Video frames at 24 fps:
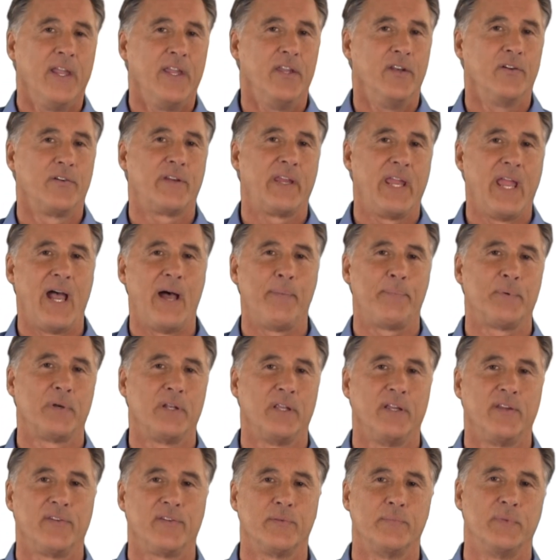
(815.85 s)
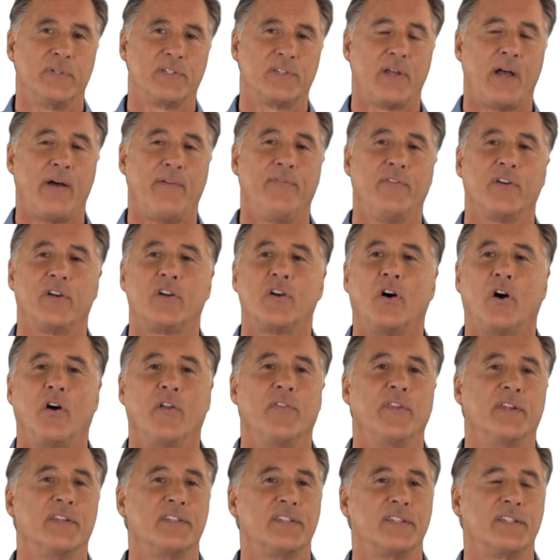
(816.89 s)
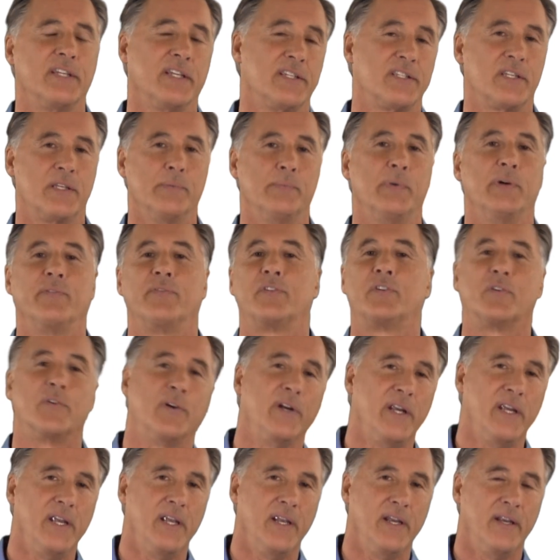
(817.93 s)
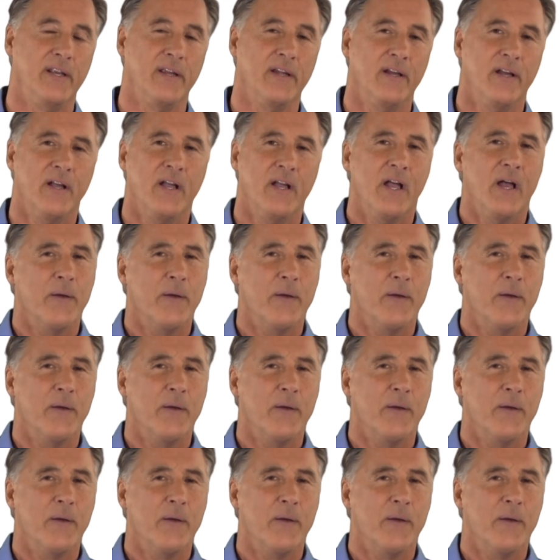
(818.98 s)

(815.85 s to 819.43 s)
You know, capitalism is often called the system of greed,